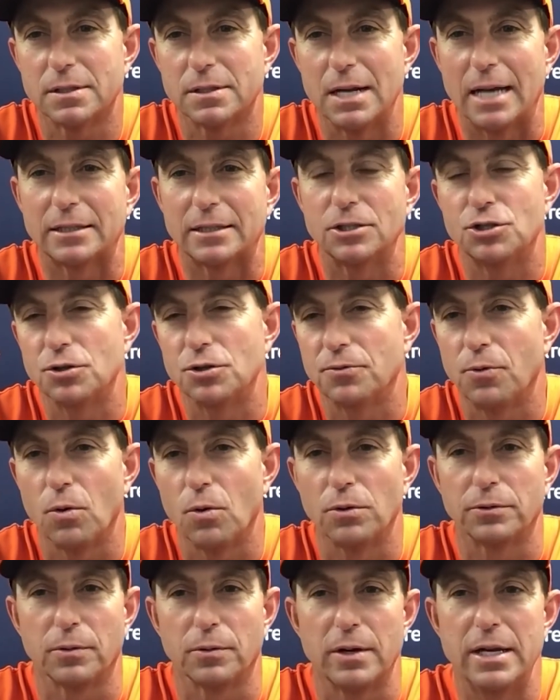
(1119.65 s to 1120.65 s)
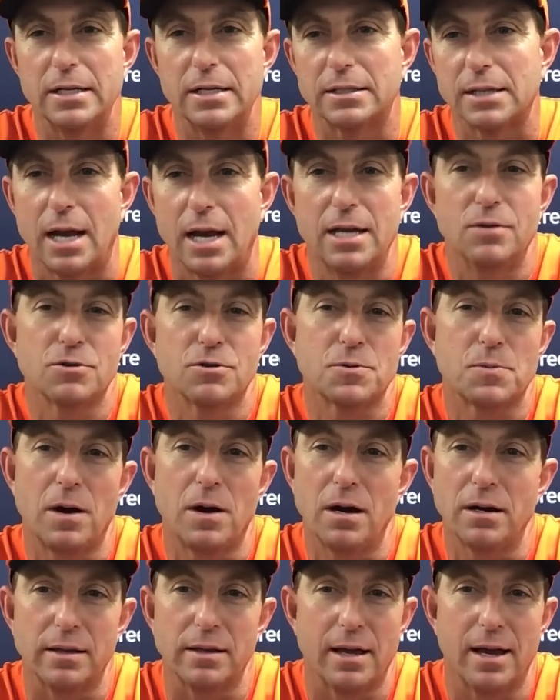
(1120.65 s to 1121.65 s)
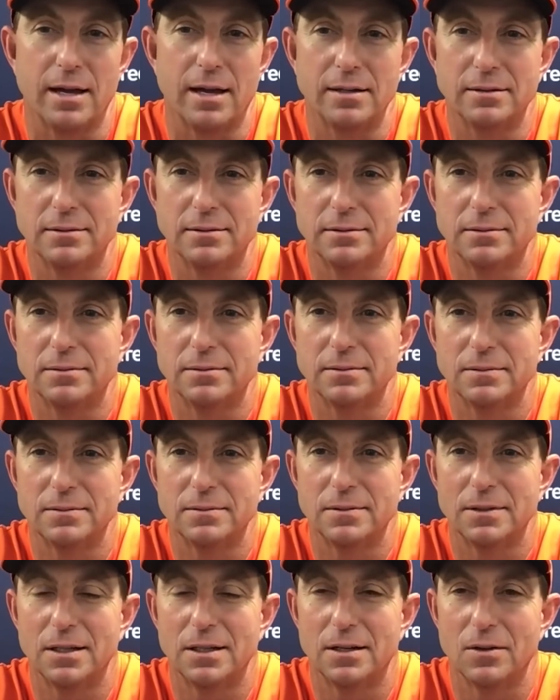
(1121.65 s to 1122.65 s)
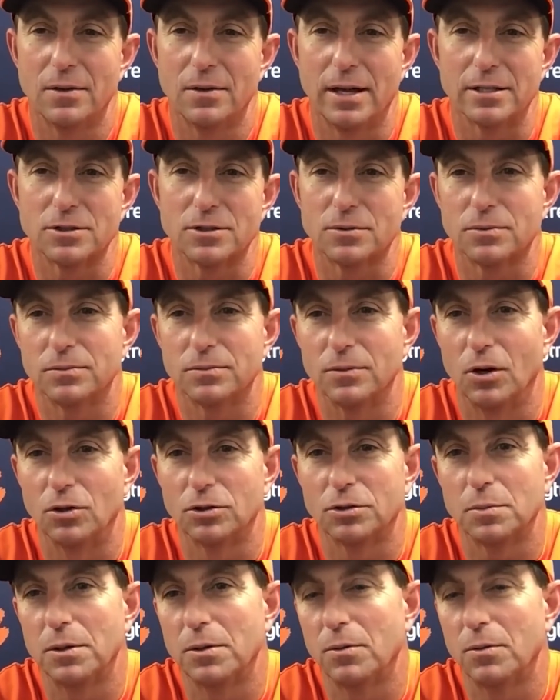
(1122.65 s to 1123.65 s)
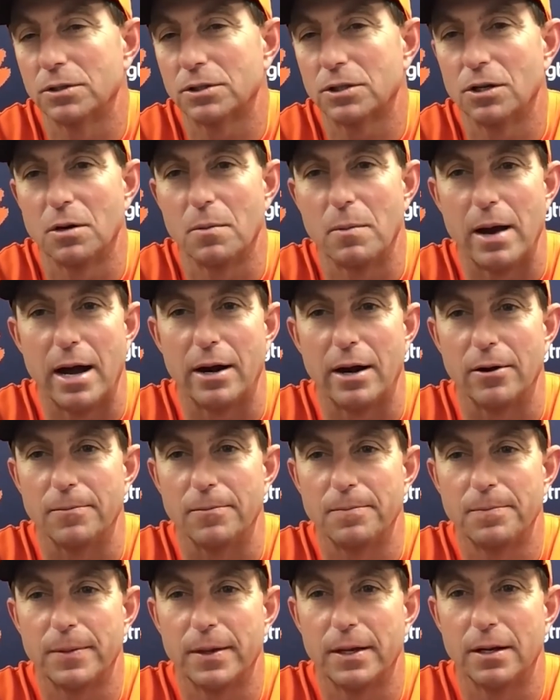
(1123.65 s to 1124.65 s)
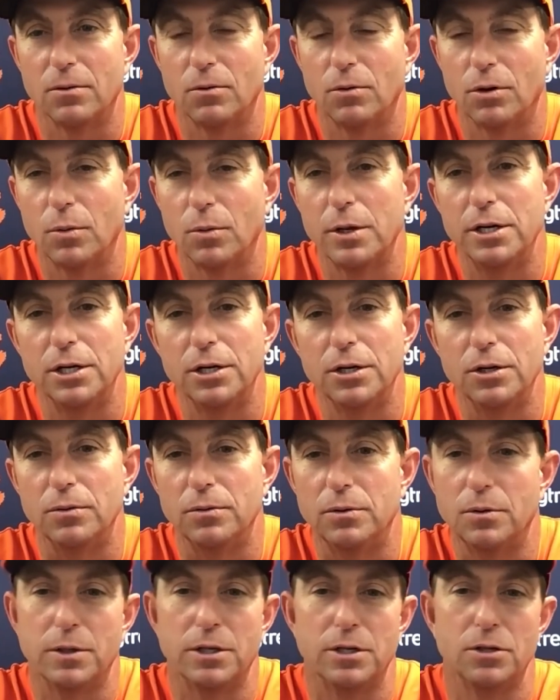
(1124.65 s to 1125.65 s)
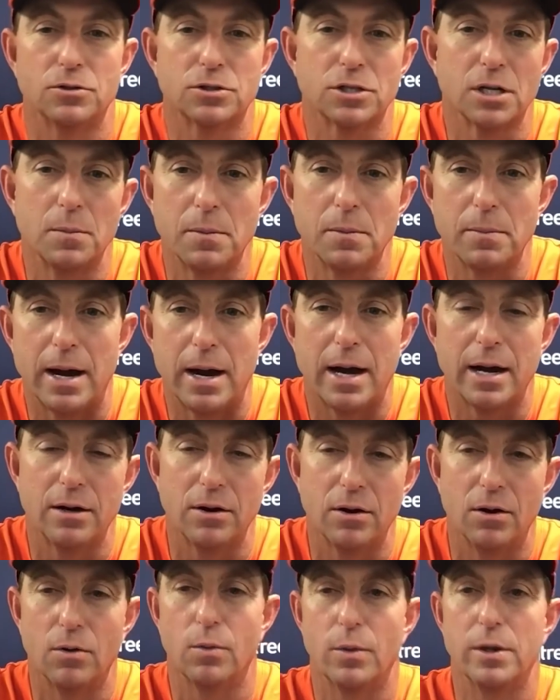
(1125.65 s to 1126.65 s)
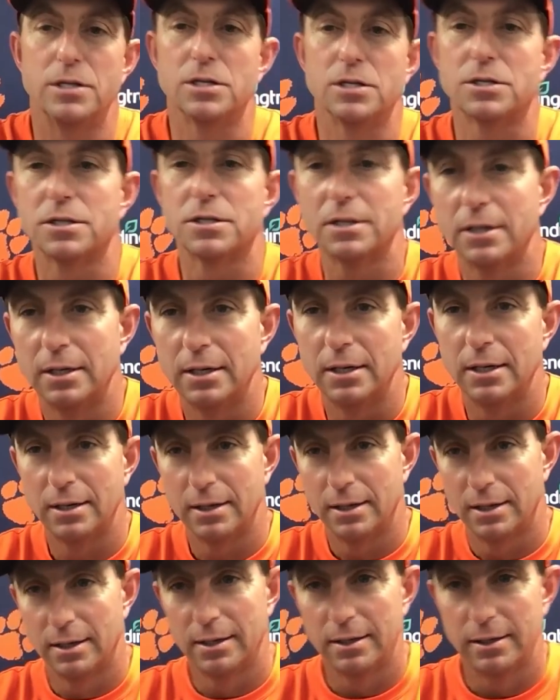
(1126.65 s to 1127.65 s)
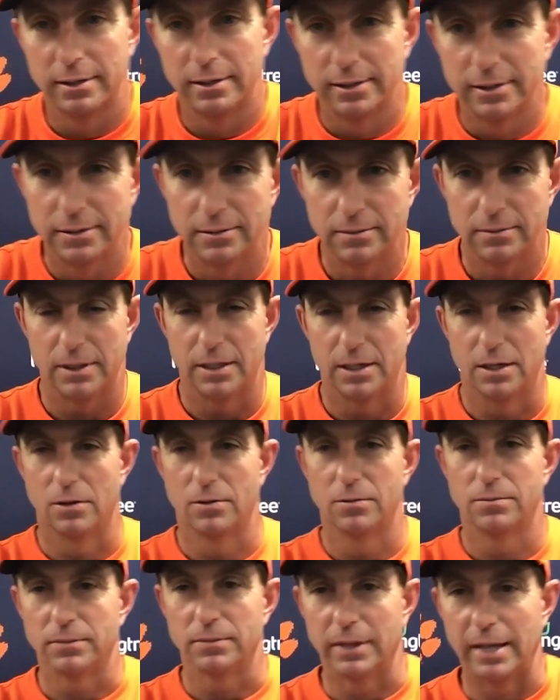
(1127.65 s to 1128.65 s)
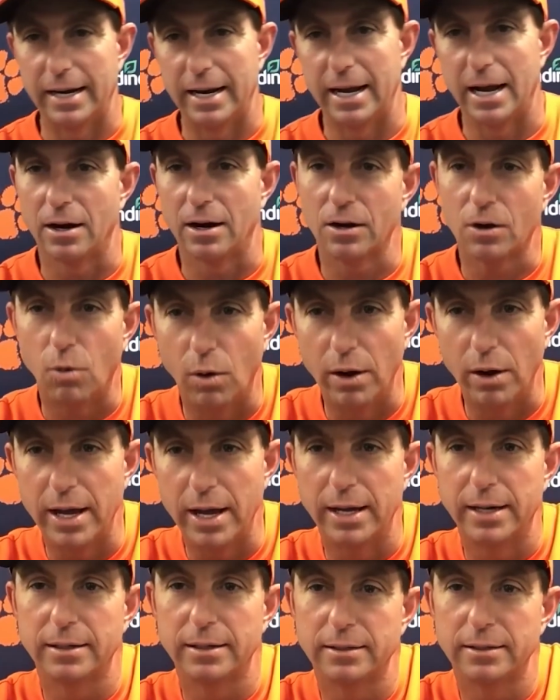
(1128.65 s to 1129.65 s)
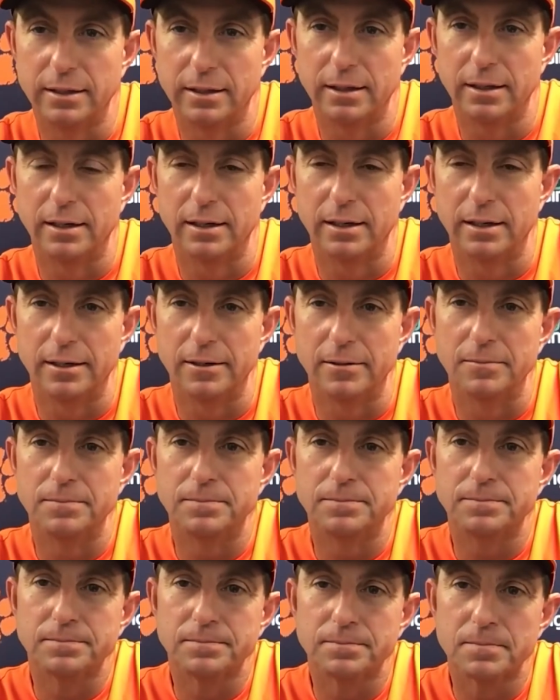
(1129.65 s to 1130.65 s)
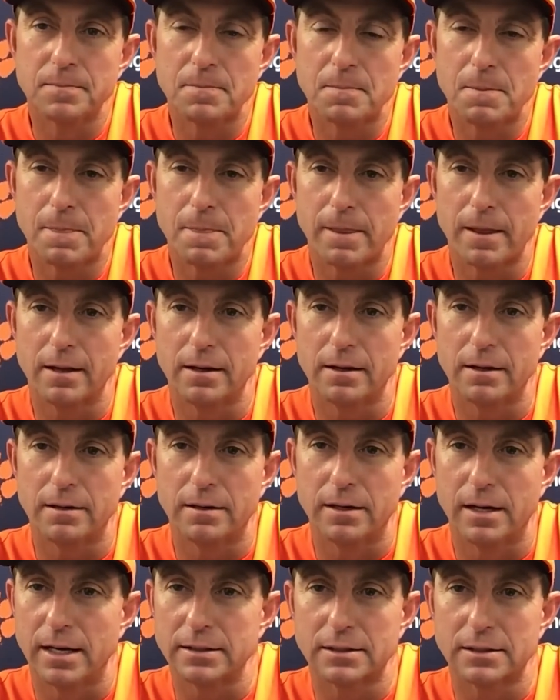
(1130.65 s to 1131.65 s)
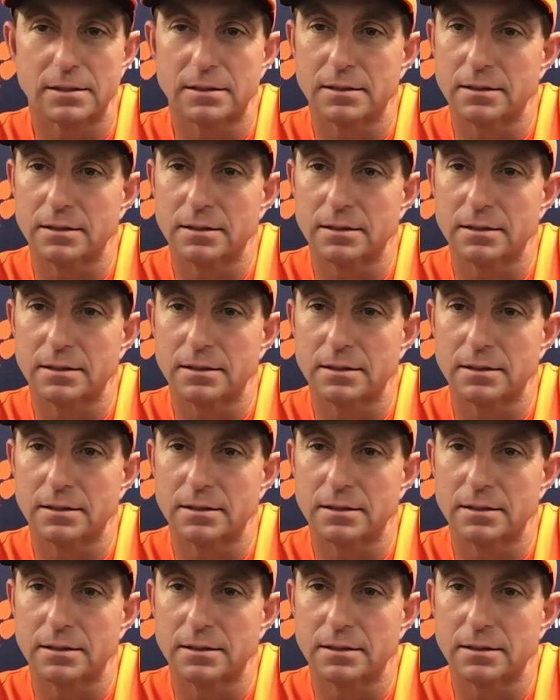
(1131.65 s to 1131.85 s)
not that you're 4-3, it's how you respond to that. That's ultimately what's going to matter. What do we do? Do we do something about it or do we just, lay down and quit? That